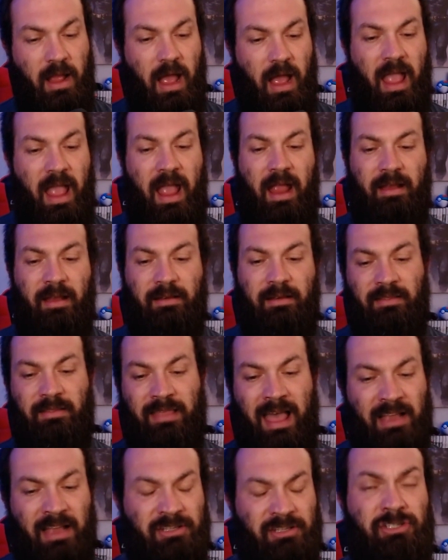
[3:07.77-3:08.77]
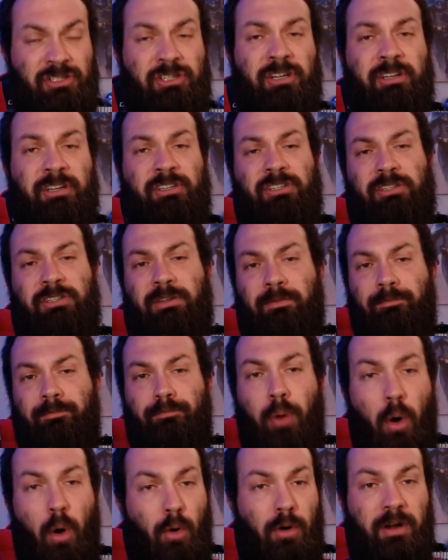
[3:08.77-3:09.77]
And that's just
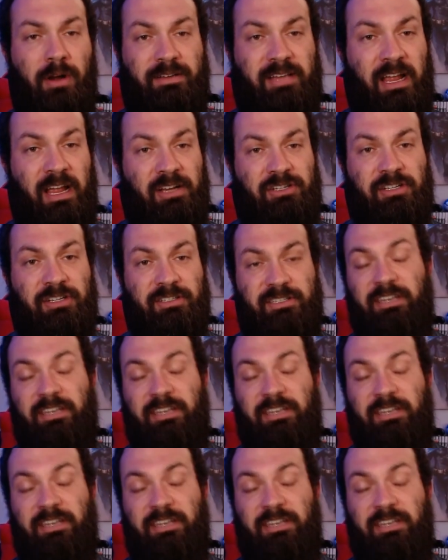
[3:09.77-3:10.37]
poor attention